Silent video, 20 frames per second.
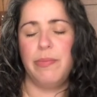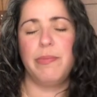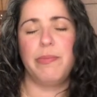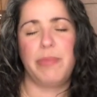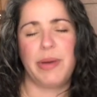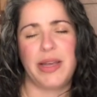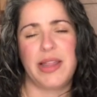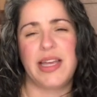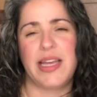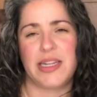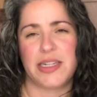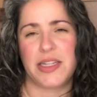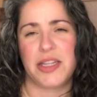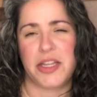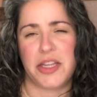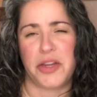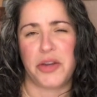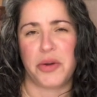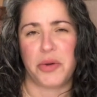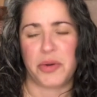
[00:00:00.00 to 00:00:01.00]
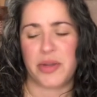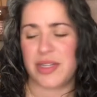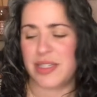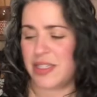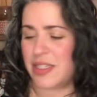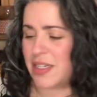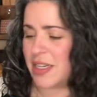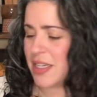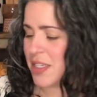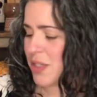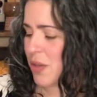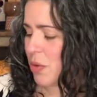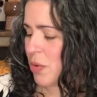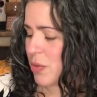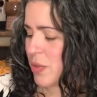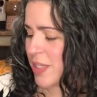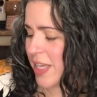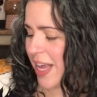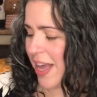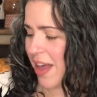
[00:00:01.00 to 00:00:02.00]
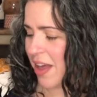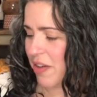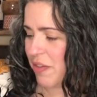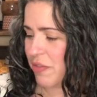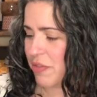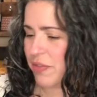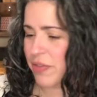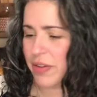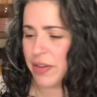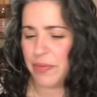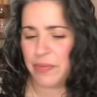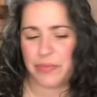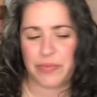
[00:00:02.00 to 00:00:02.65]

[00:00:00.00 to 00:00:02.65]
By the end of the year is a nice goal to have.